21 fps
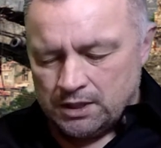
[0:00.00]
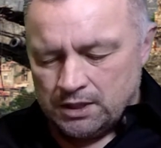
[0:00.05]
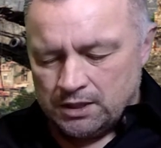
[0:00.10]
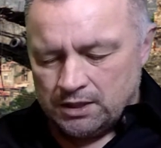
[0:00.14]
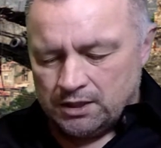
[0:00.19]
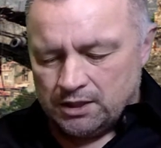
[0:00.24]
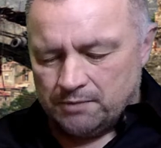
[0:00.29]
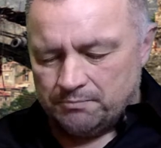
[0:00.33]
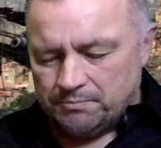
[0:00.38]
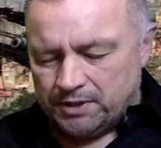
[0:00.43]

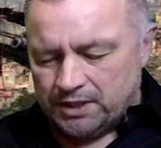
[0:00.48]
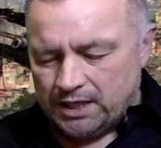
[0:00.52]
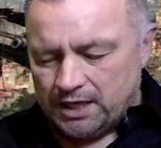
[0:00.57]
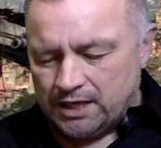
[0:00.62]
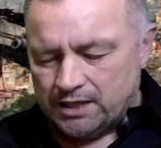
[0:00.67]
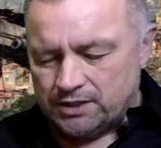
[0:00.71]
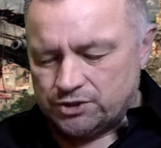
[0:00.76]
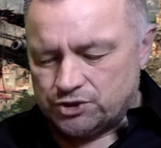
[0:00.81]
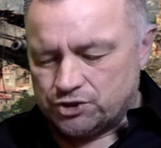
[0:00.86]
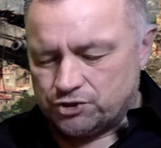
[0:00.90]
It
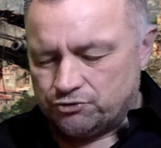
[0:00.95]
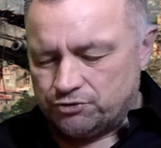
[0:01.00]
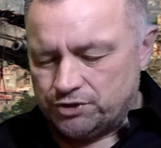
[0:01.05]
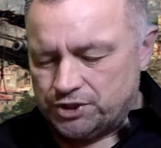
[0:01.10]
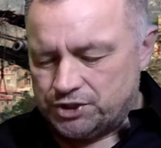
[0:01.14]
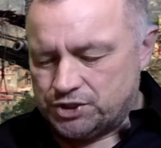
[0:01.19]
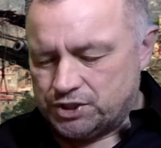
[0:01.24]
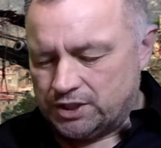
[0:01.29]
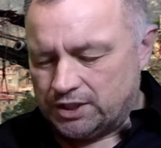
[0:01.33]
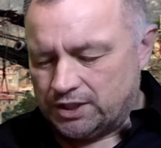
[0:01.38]
began
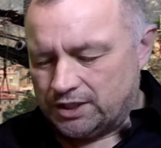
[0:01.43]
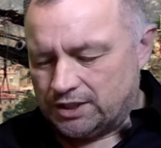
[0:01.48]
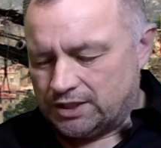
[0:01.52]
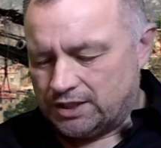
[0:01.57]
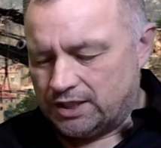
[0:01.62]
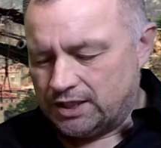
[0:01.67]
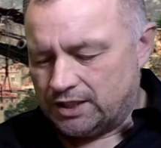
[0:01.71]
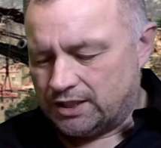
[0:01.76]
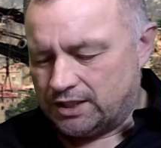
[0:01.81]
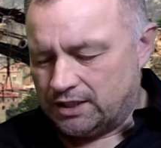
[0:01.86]
screeching and
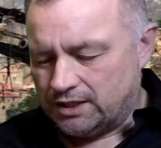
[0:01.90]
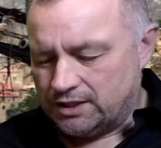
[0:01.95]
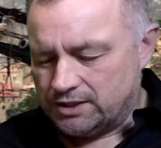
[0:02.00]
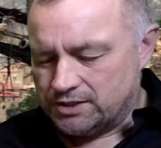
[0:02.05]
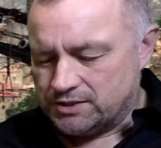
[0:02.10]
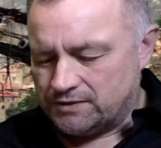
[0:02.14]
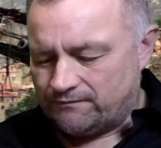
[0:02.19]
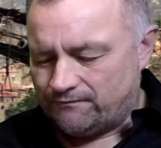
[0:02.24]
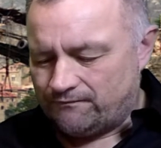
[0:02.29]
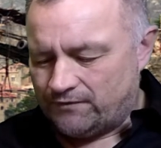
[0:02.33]
kicking as
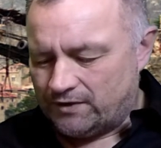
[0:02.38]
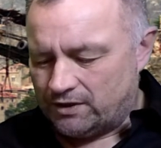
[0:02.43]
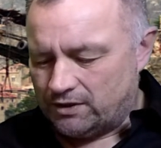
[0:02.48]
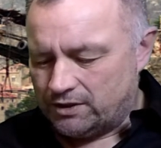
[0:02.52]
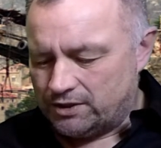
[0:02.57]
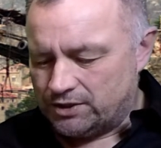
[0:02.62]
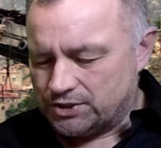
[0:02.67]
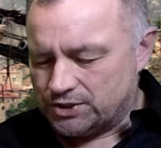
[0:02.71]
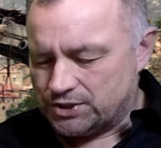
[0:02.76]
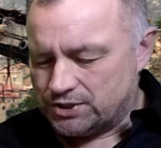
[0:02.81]
it fell
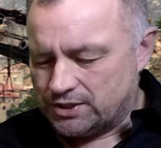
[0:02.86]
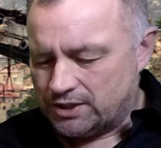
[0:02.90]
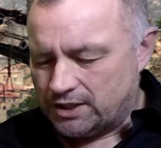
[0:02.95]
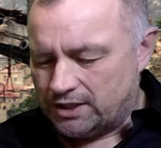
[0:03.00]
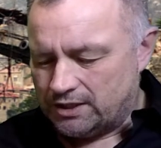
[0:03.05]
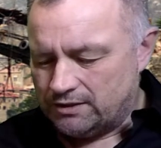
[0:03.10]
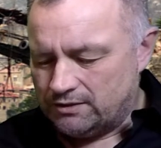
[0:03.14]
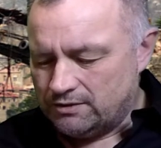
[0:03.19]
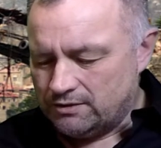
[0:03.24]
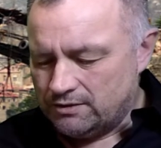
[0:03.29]
on its
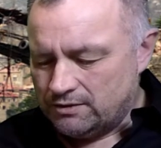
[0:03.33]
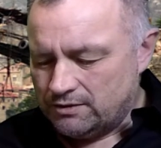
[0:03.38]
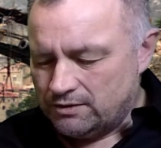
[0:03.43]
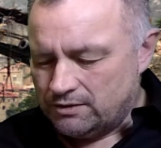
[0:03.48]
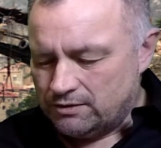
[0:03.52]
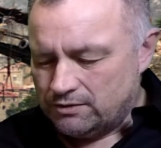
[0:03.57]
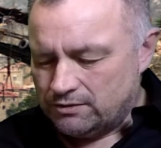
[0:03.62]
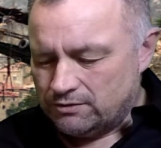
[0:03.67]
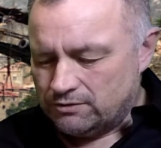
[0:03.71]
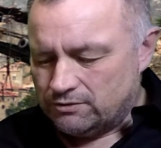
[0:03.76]
side.
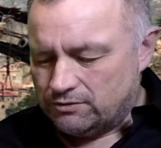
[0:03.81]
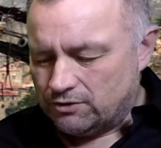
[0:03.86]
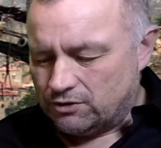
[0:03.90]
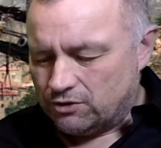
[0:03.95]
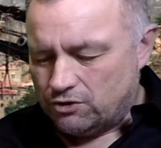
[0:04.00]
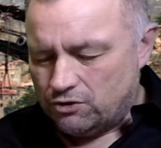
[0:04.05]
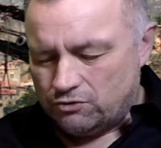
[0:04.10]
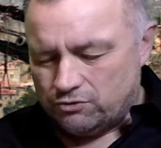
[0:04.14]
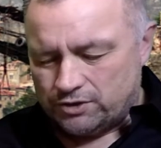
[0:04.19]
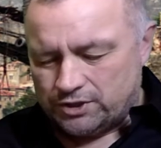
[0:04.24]
The
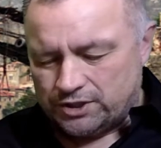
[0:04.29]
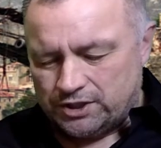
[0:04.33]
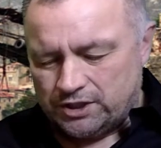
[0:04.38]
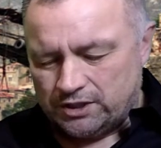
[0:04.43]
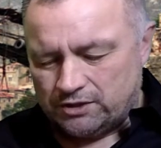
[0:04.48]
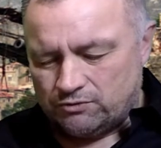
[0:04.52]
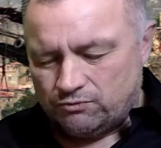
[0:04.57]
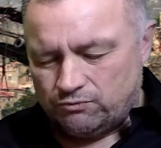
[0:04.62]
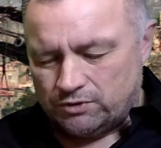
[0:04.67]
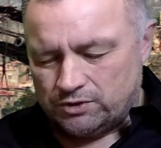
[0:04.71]
goat
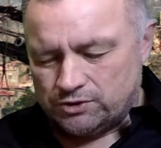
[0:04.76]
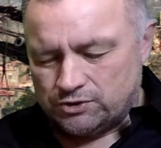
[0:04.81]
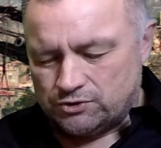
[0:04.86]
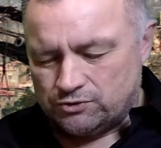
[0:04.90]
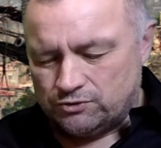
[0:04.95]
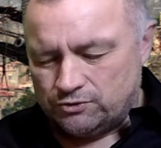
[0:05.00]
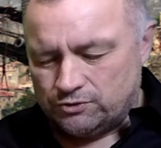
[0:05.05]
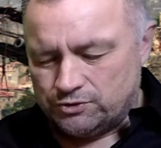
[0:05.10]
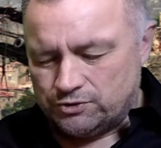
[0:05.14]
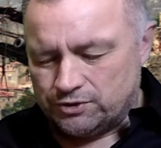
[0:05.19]
kicked one
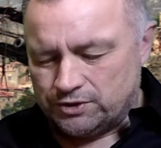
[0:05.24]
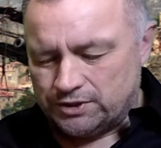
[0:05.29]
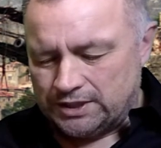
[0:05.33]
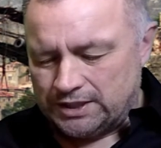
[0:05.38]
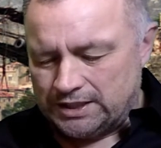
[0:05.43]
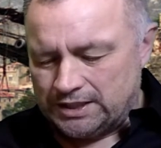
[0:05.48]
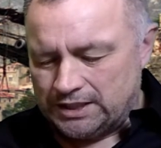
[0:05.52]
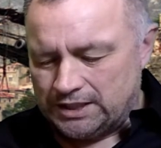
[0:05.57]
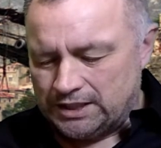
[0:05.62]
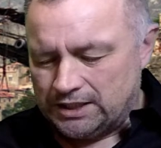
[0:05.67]
soldier in the
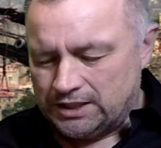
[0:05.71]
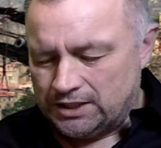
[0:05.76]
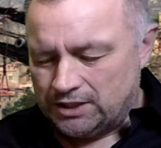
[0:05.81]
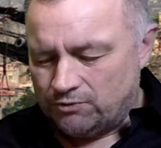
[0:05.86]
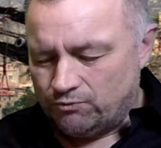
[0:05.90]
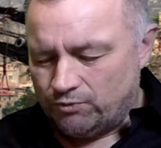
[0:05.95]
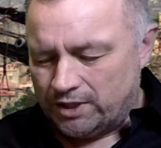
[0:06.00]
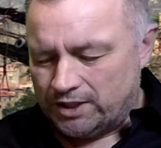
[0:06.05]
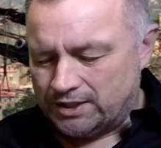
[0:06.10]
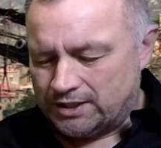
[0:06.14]
knee and he
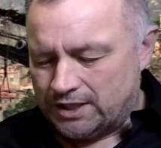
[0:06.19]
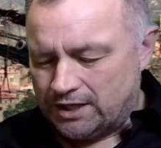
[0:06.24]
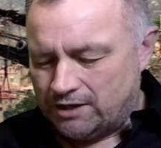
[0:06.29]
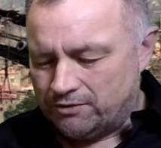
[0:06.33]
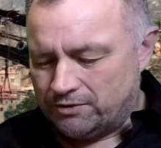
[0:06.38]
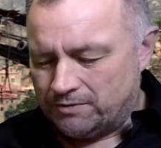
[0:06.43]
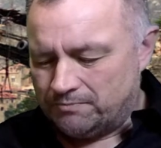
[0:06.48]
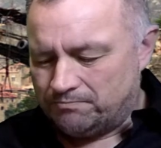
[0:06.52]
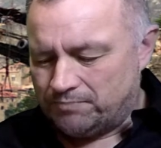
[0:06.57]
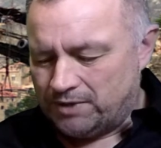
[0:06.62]
went down
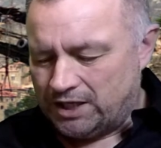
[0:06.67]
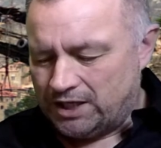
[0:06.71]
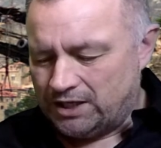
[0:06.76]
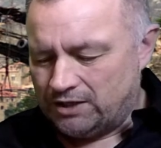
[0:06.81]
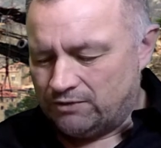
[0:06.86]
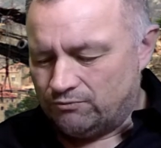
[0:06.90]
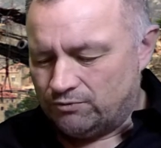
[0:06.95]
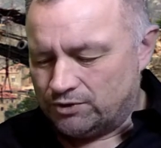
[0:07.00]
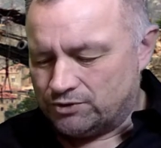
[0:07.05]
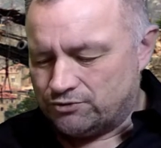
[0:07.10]
in
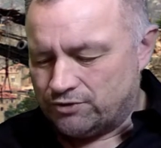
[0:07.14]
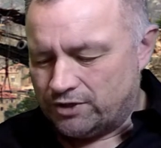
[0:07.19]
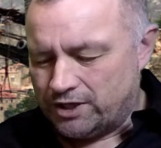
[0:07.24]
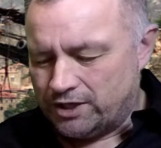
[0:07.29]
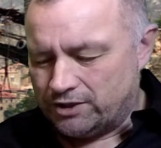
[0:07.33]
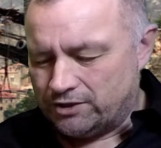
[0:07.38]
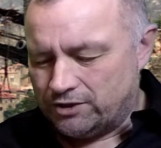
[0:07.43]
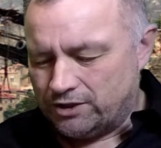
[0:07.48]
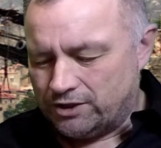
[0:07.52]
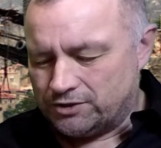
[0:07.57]
pain while
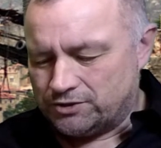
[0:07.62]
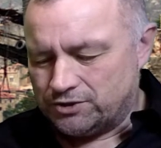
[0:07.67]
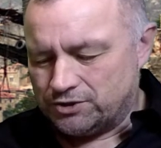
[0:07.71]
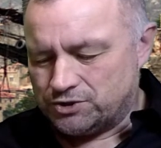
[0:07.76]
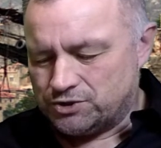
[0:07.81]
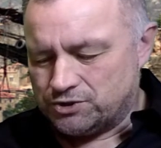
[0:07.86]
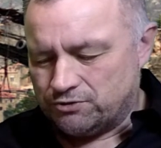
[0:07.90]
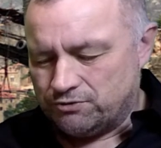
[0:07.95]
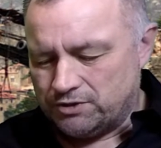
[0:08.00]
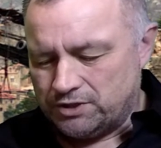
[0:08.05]
trying not to
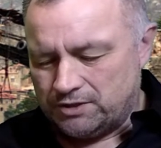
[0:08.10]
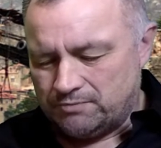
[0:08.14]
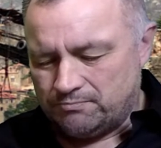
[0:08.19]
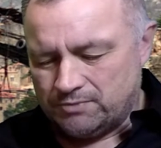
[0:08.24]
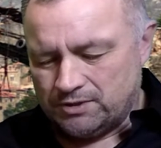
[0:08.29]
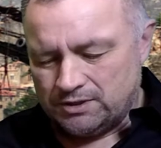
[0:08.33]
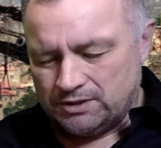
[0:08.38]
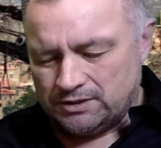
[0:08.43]
scream.